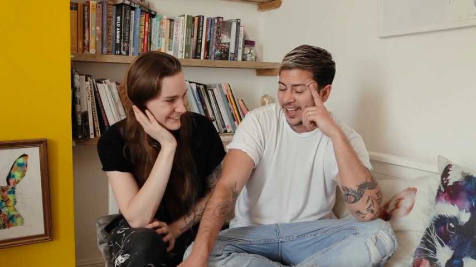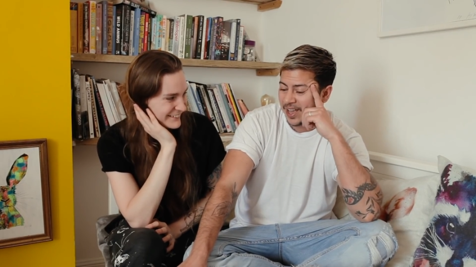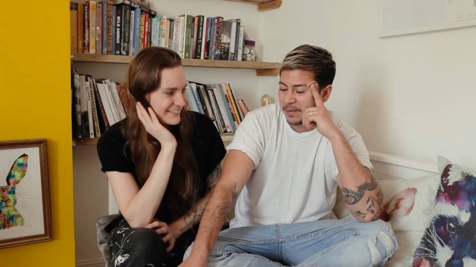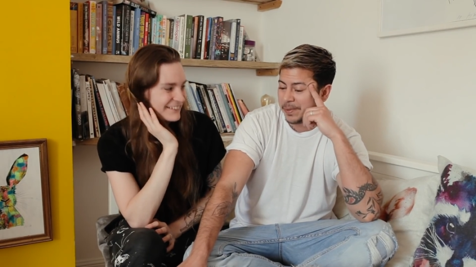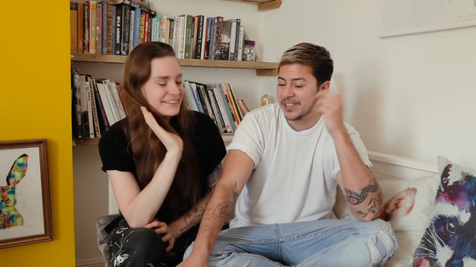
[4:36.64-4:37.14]

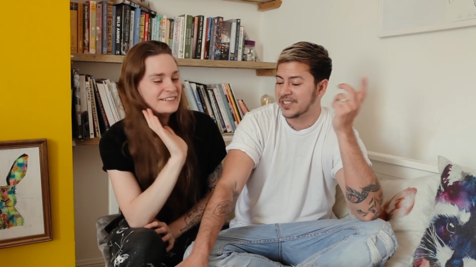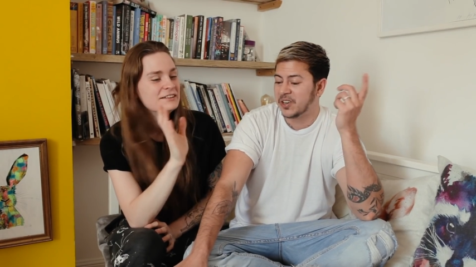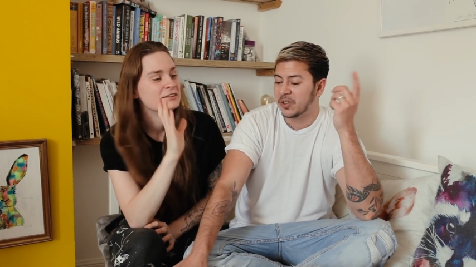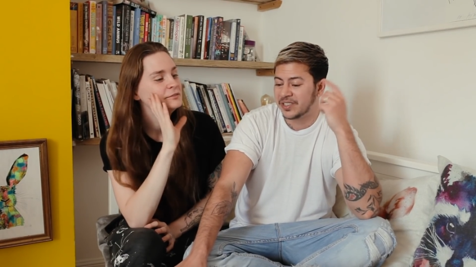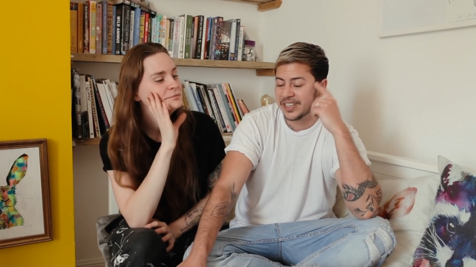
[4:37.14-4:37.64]
Speaker 1: and because they're
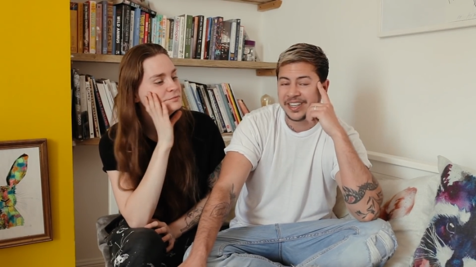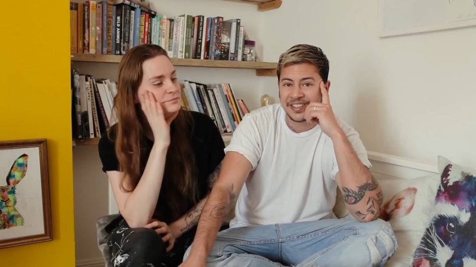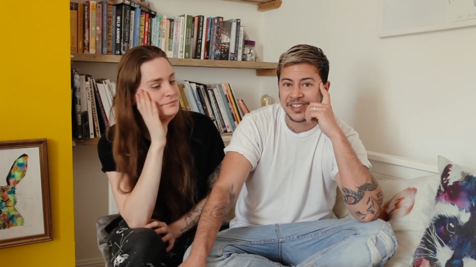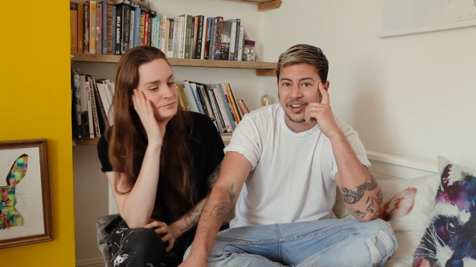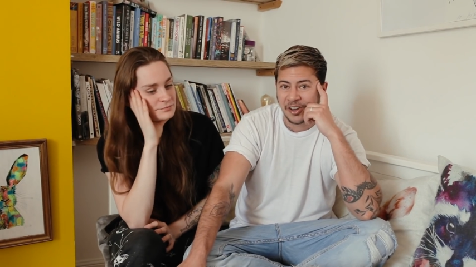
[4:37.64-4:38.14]
not seen as
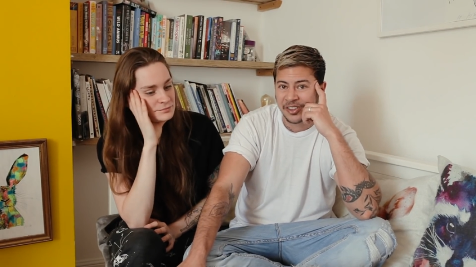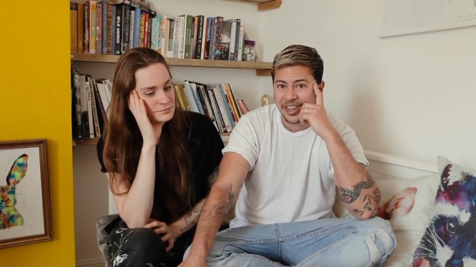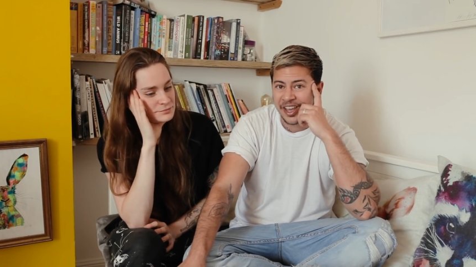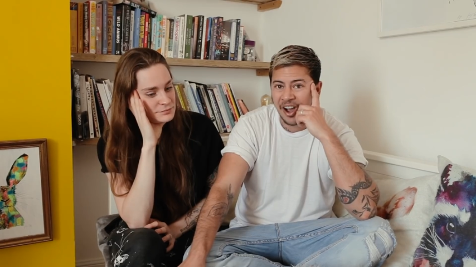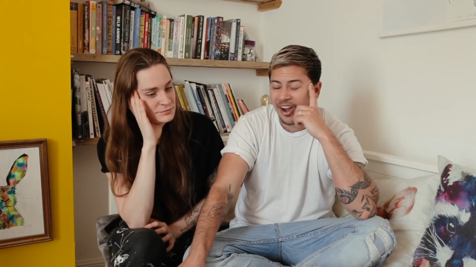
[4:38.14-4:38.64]
the girl that
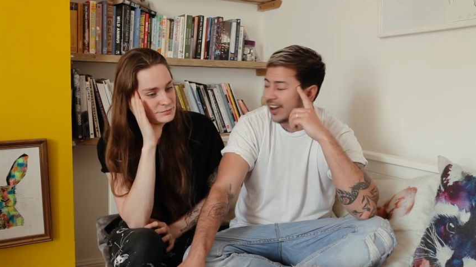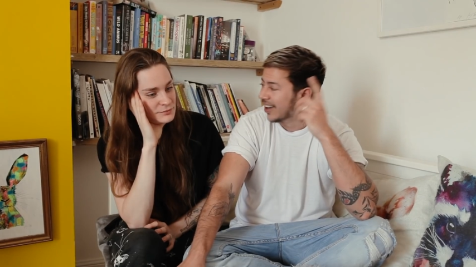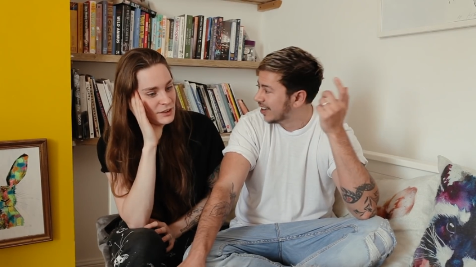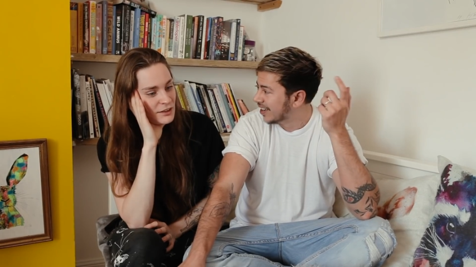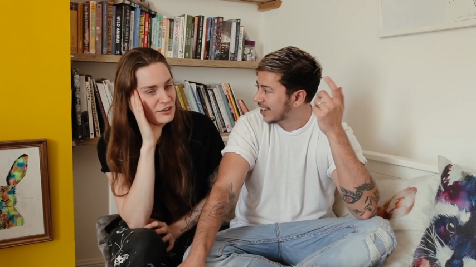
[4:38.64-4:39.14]
they are.
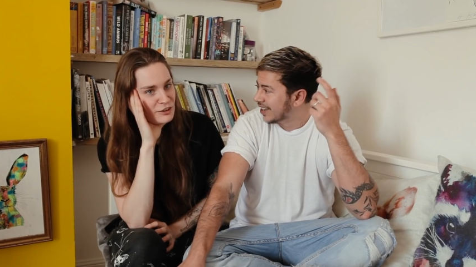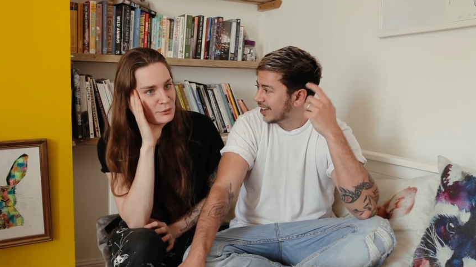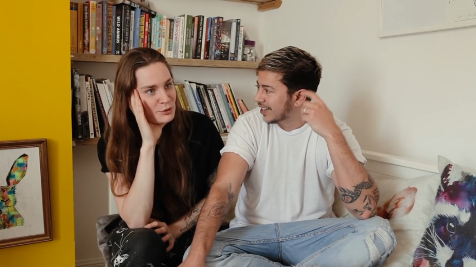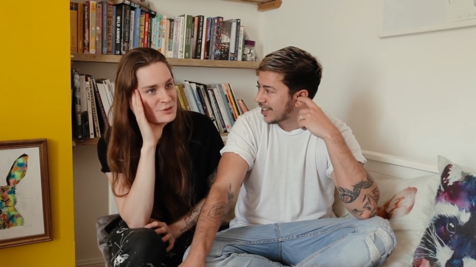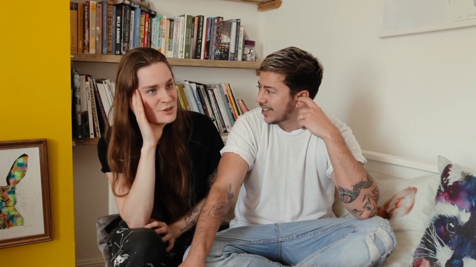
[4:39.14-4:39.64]
Speaker 2: The only
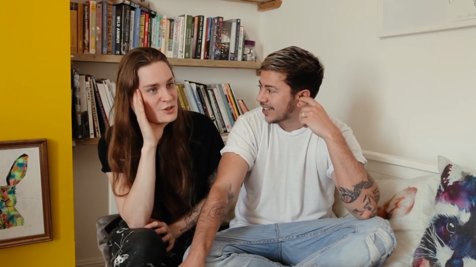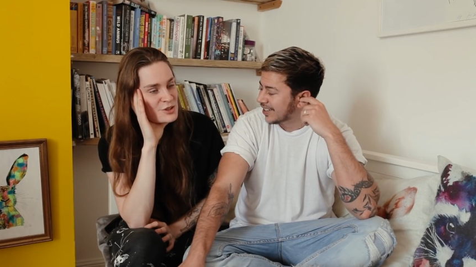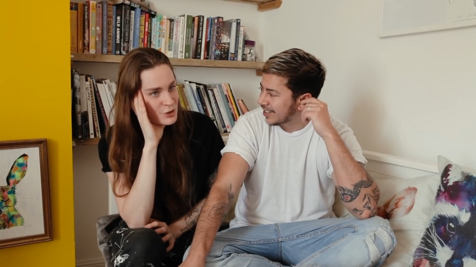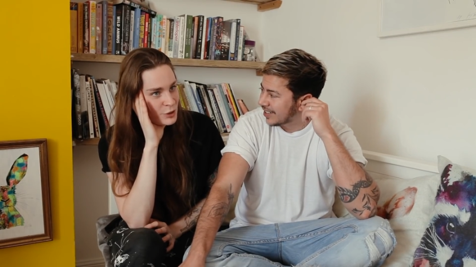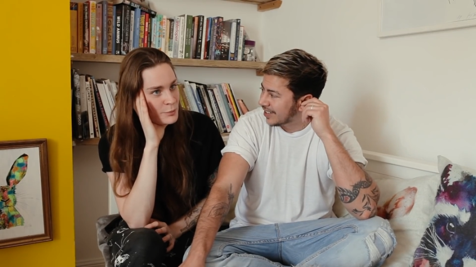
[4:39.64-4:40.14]
one who's
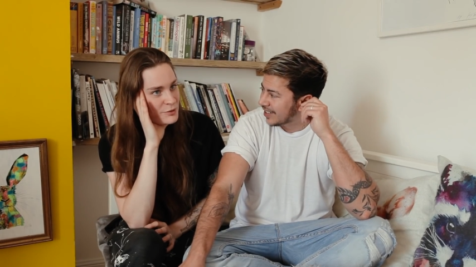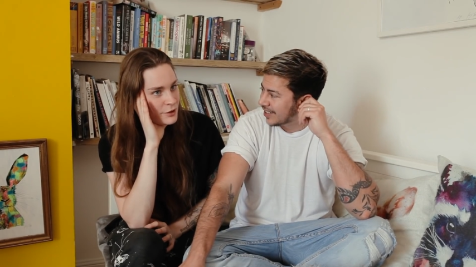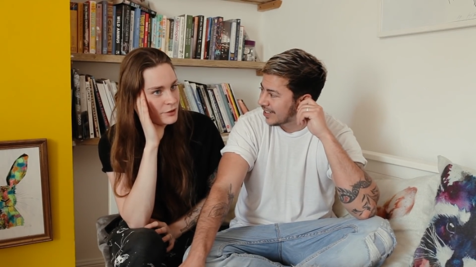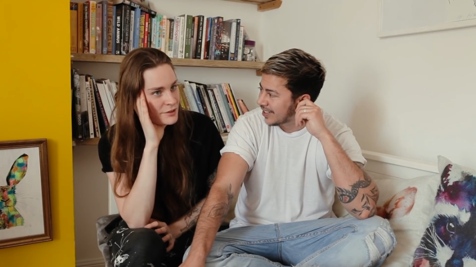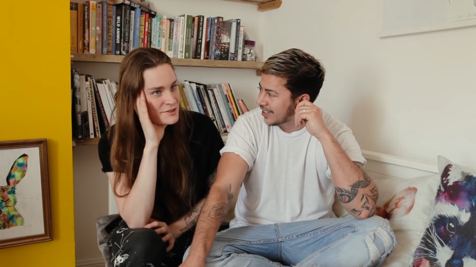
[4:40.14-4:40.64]
disturbed
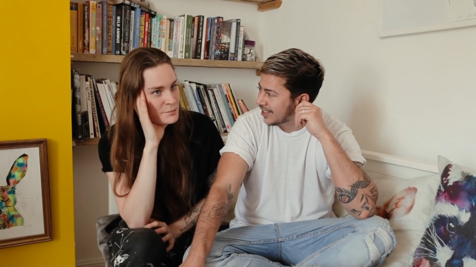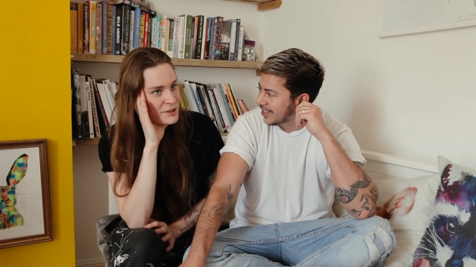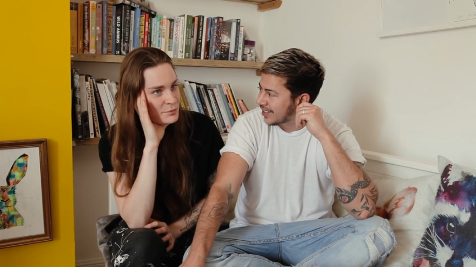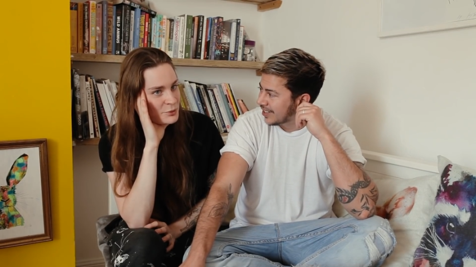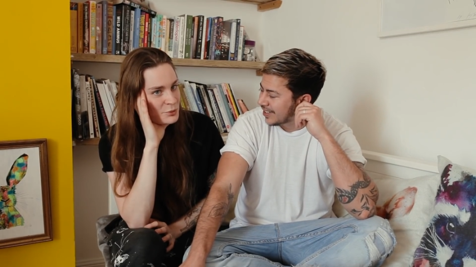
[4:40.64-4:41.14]
here is
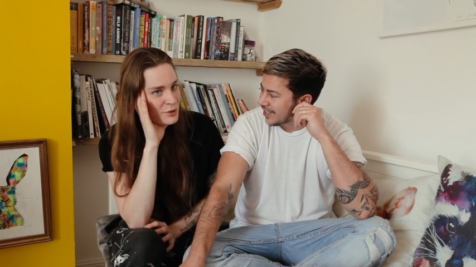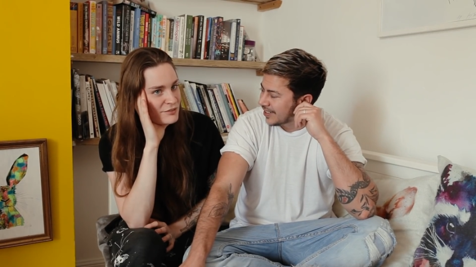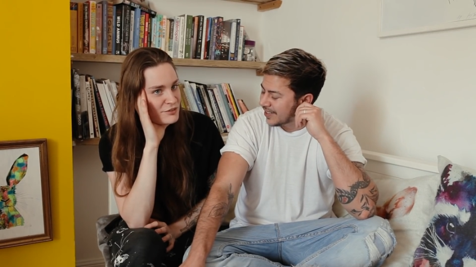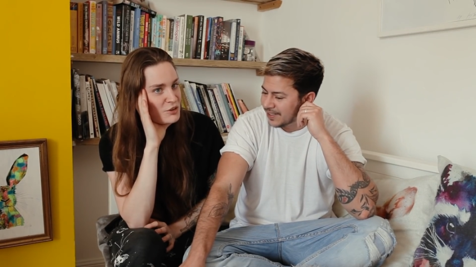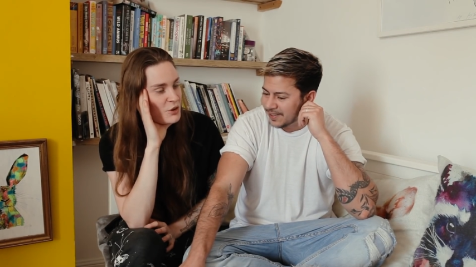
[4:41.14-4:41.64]
people who
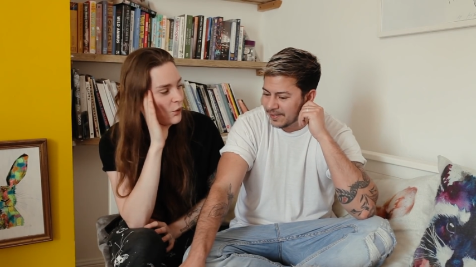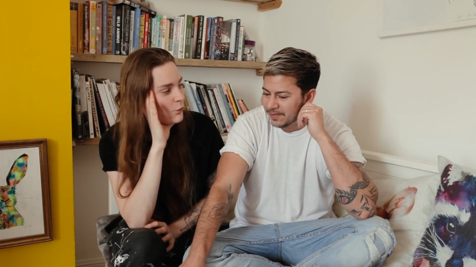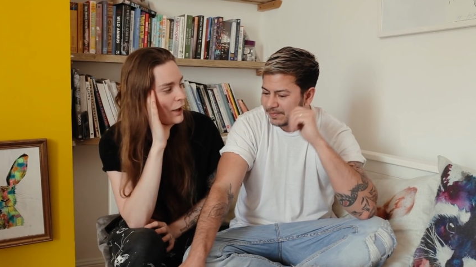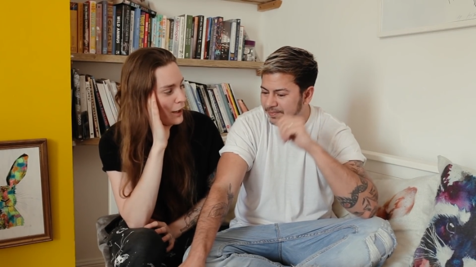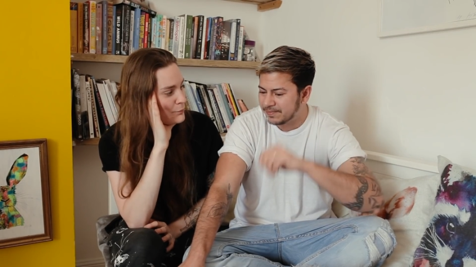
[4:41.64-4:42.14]
have
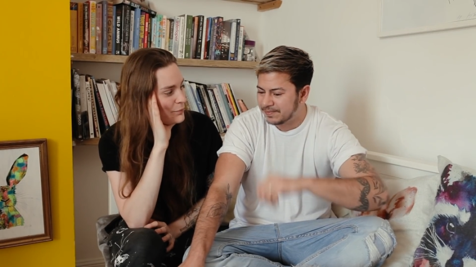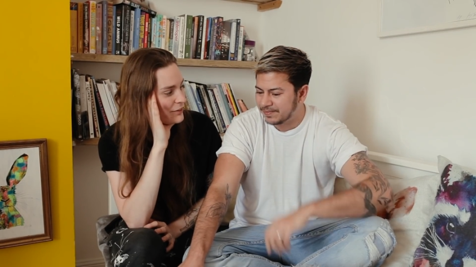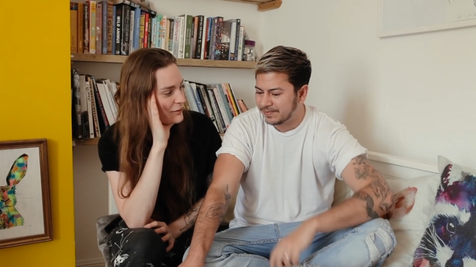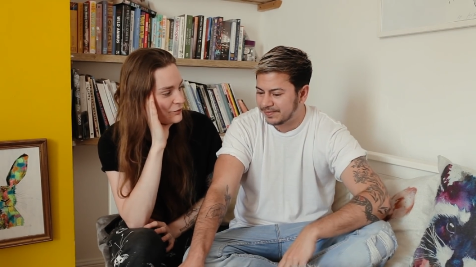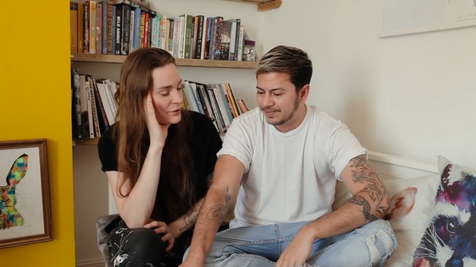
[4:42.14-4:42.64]
no
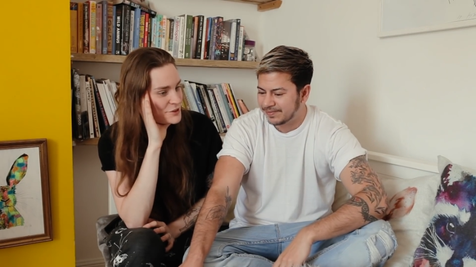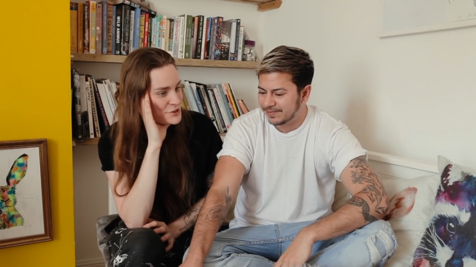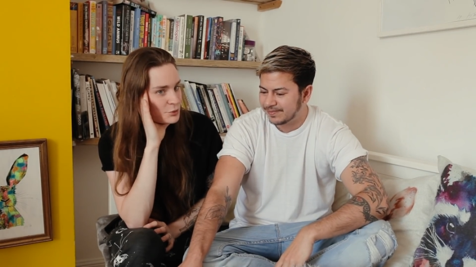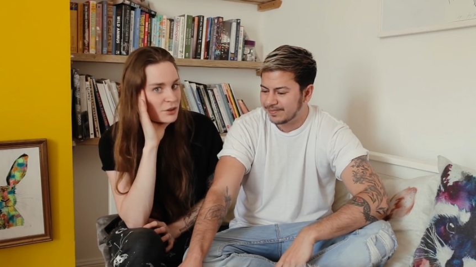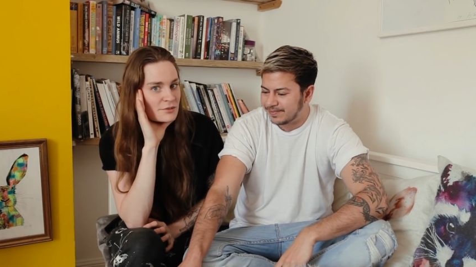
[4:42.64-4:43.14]
empathy for the
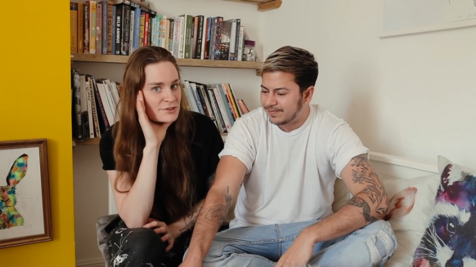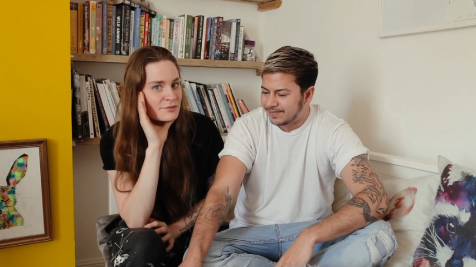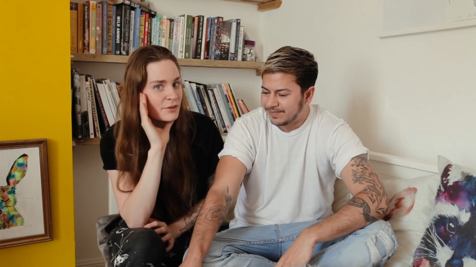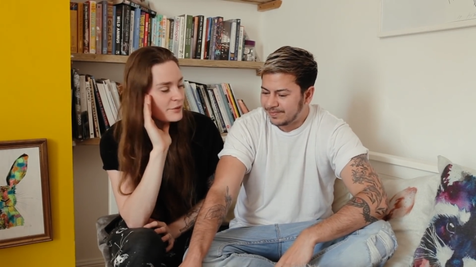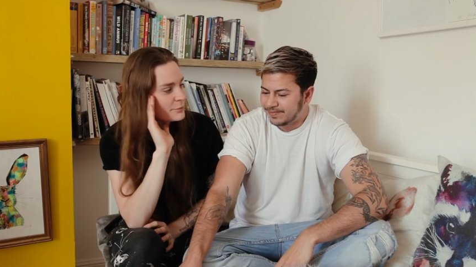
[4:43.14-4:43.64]
struggles of other